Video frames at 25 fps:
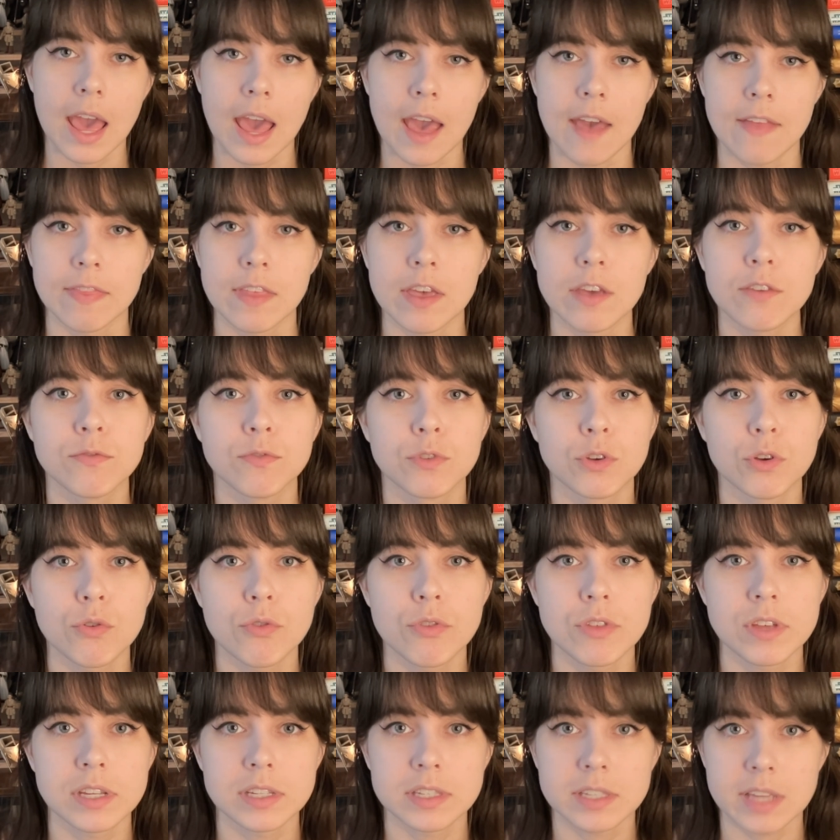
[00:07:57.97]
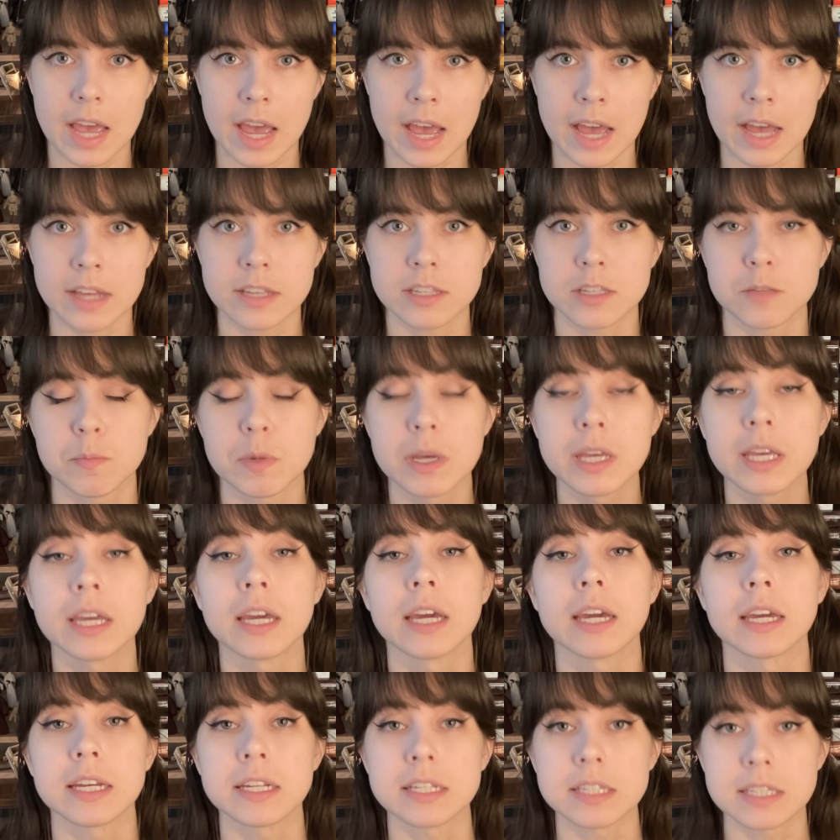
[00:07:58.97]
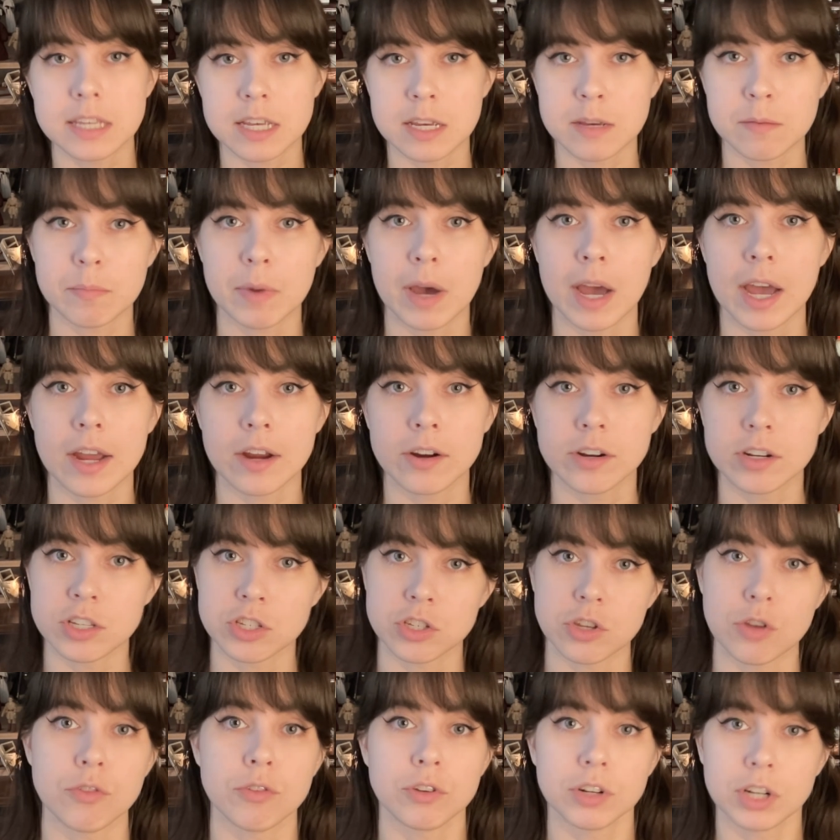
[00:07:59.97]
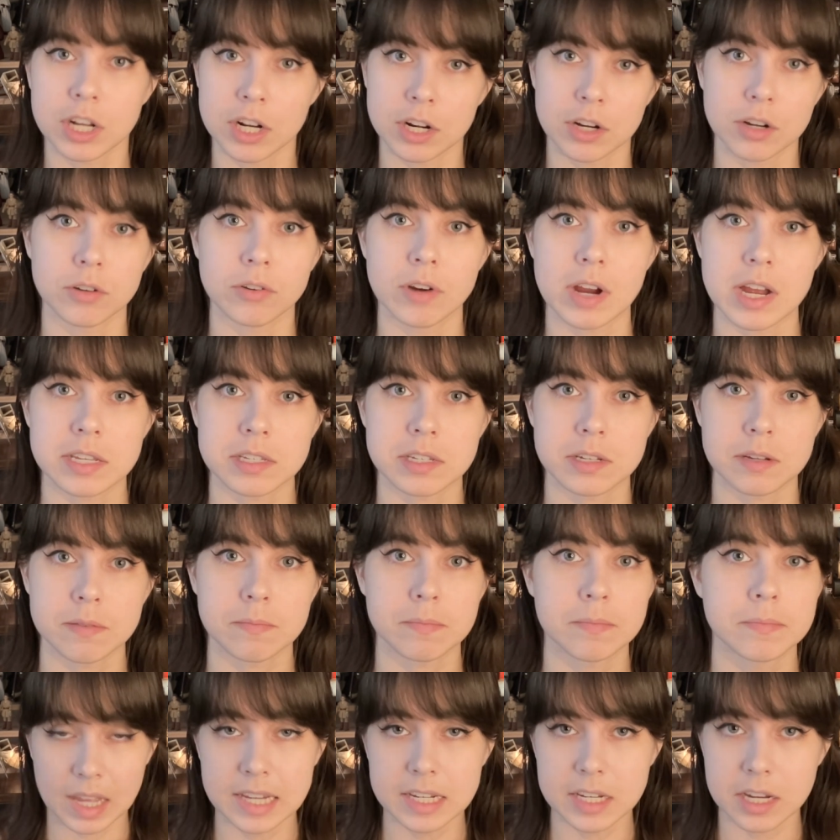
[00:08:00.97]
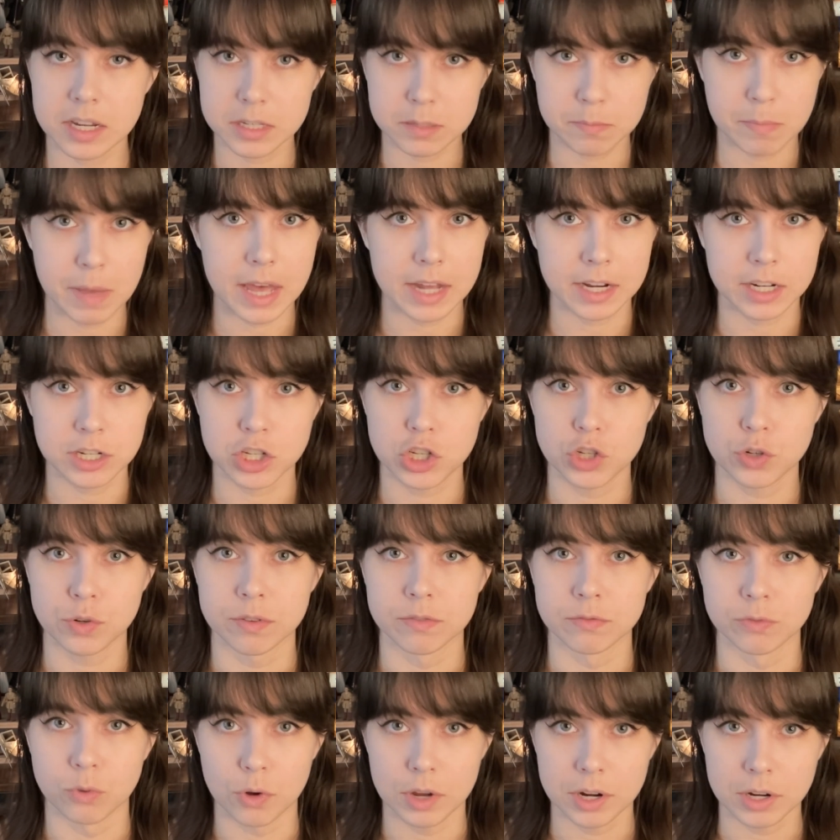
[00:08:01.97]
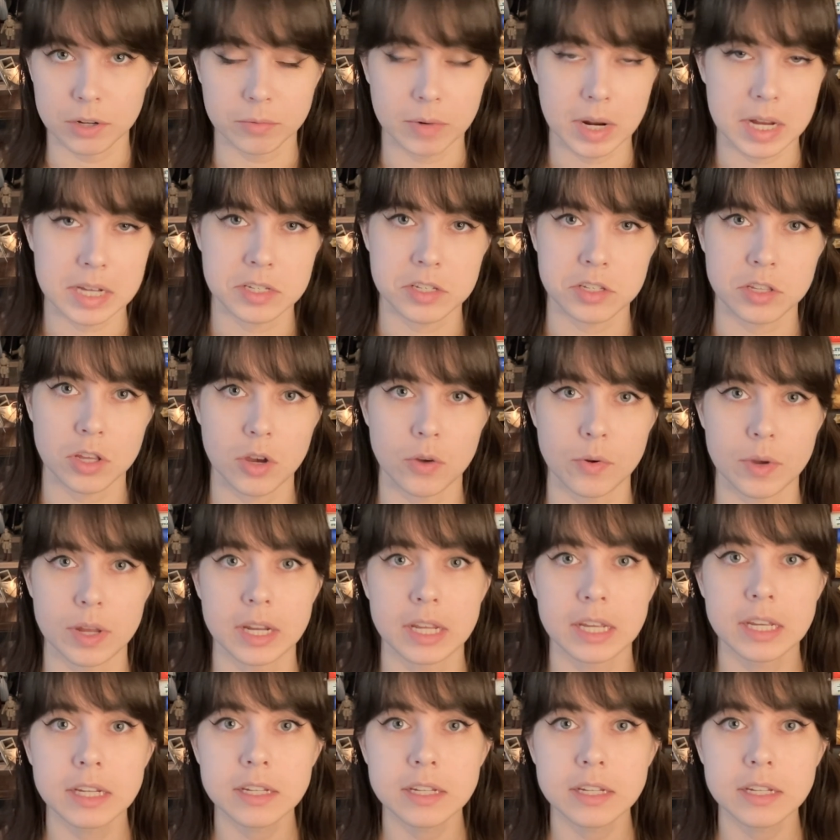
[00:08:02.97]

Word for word: And they view this as speaking against the Empire, and so they're going to arrest him. He does manage to avoid arrest, though, and he